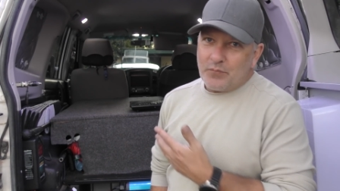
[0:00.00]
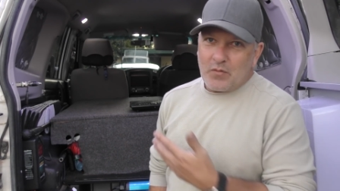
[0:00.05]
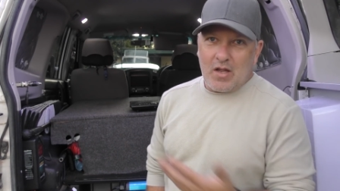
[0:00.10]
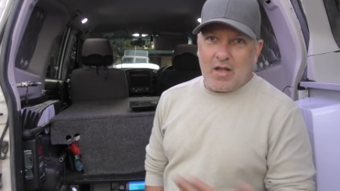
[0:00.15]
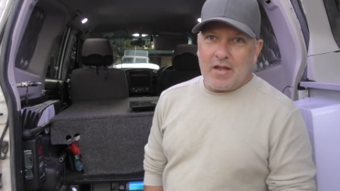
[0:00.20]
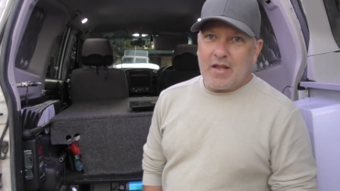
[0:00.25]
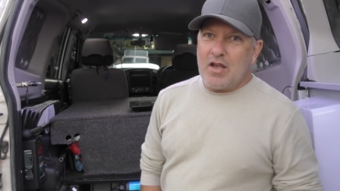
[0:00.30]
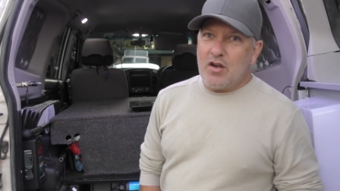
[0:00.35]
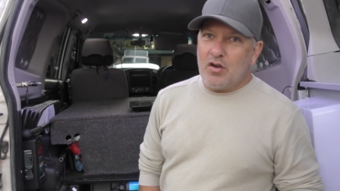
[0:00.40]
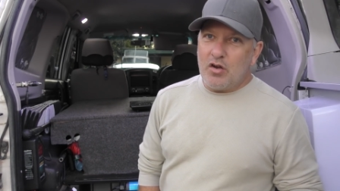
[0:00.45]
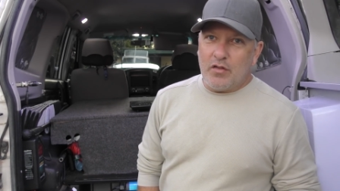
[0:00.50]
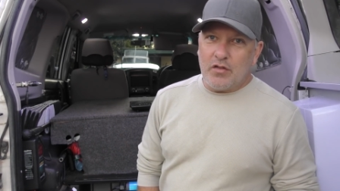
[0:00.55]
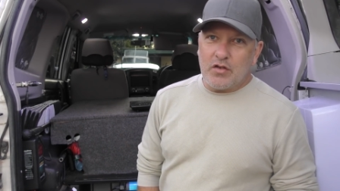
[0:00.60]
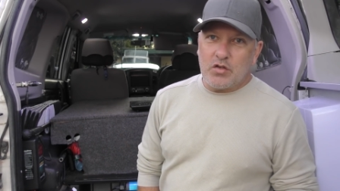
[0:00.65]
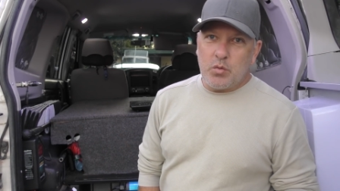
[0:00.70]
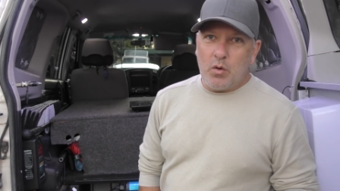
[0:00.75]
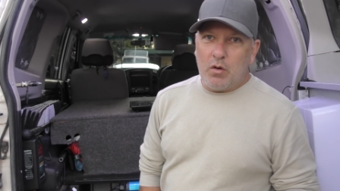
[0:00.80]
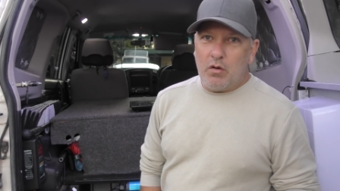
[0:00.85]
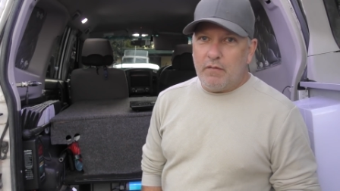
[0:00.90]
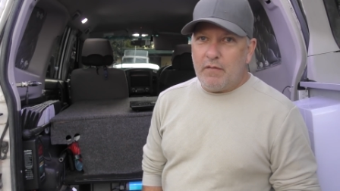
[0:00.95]
again, on the
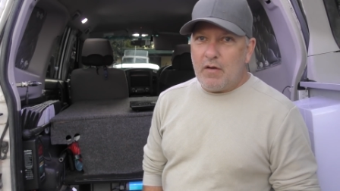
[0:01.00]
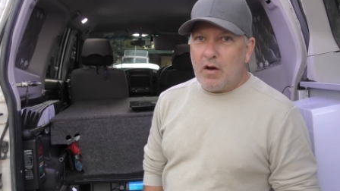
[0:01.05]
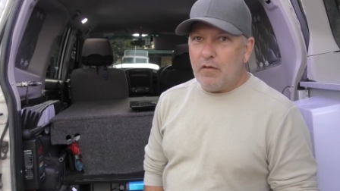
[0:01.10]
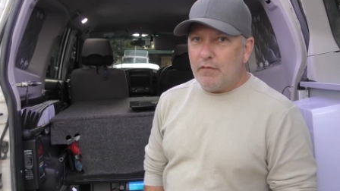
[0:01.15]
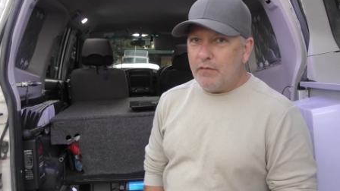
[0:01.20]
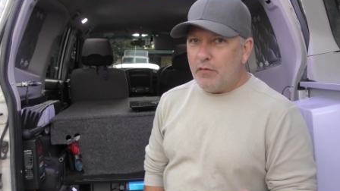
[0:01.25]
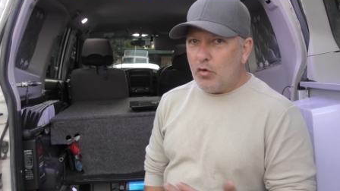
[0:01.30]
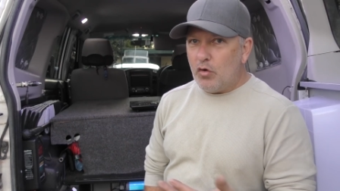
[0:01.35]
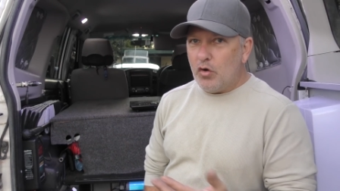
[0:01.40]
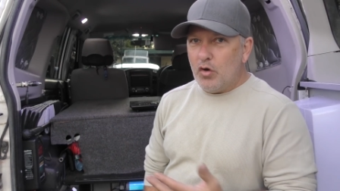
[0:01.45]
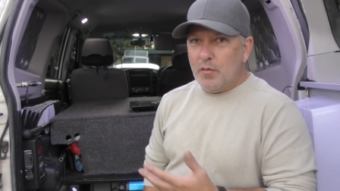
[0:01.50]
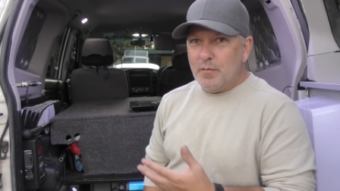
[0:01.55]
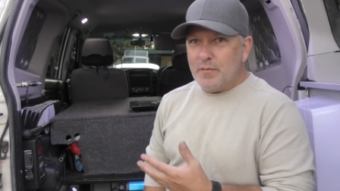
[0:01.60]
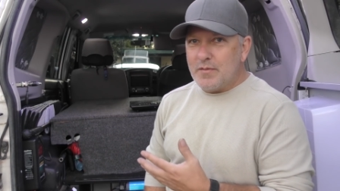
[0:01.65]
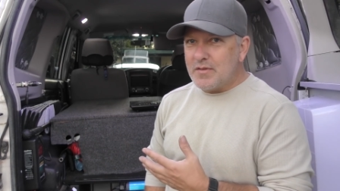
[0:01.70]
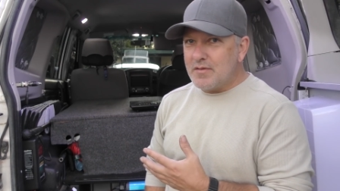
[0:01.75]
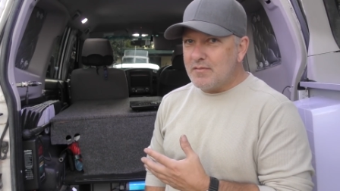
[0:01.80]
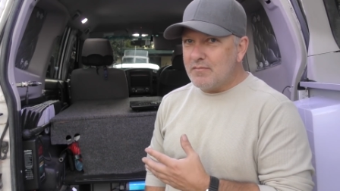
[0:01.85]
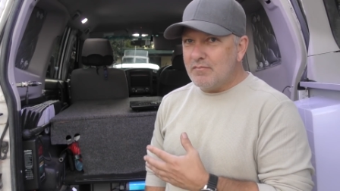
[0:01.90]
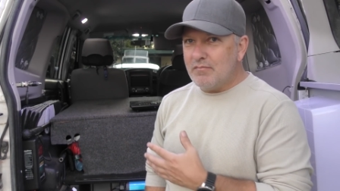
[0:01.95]
12 volt
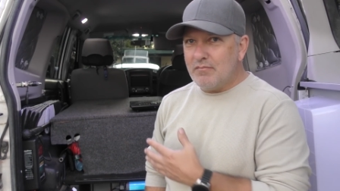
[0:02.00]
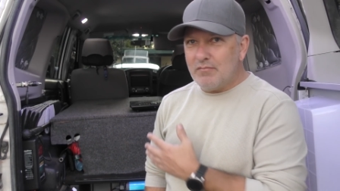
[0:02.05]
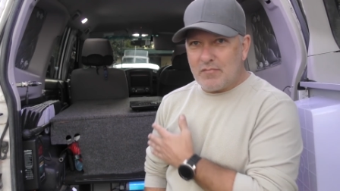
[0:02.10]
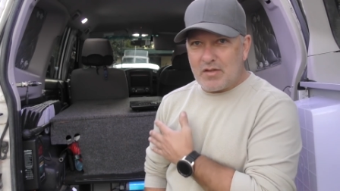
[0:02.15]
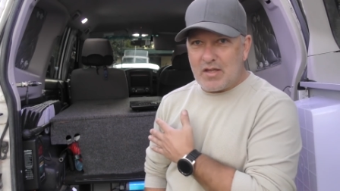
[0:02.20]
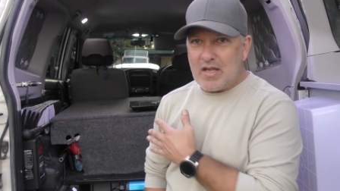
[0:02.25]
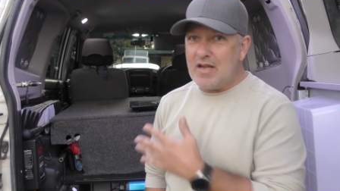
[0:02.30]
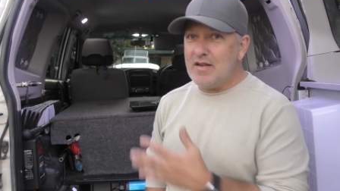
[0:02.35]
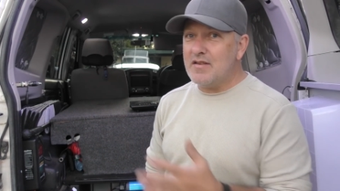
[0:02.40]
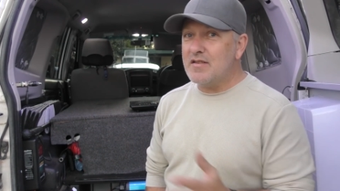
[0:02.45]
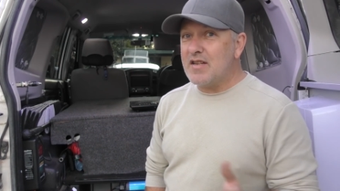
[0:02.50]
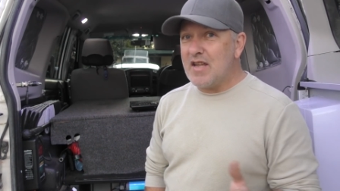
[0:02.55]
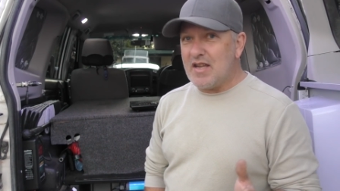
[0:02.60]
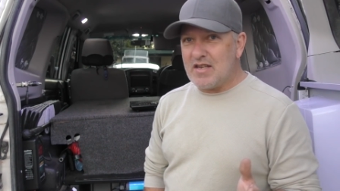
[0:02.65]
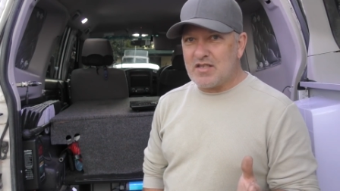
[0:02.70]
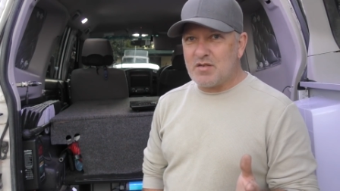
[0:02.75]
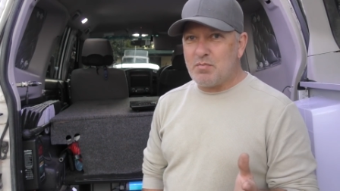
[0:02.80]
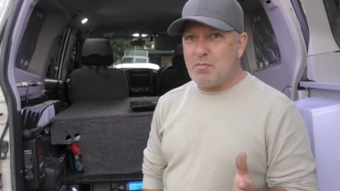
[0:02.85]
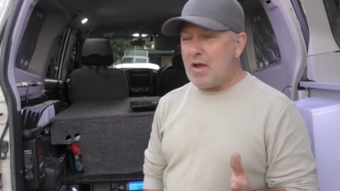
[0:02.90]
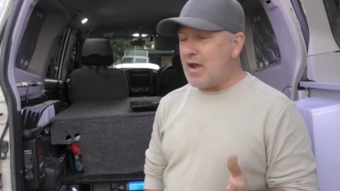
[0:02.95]
forums, Kings
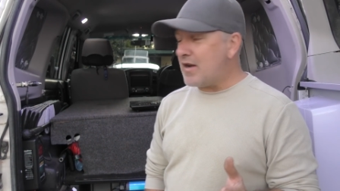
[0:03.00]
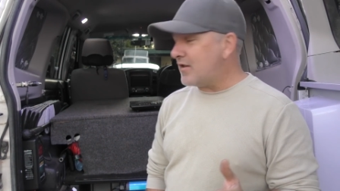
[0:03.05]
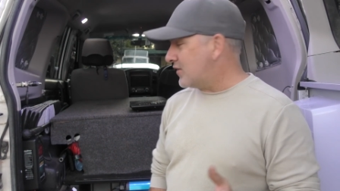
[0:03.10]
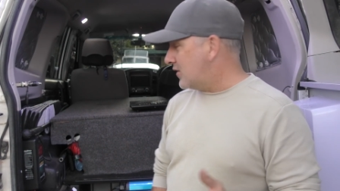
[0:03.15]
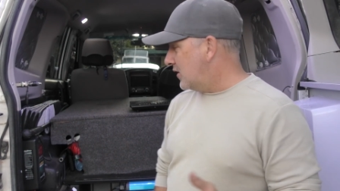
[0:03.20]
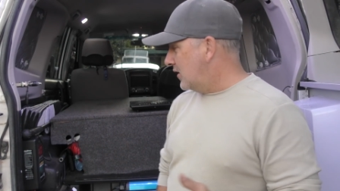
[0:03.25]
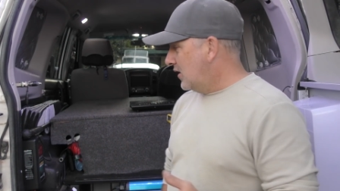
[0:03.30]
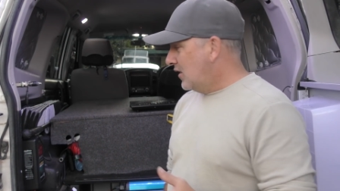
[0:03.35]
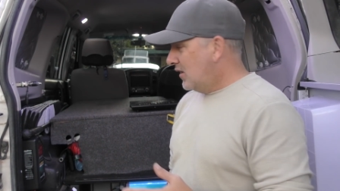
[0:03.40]
get smashed.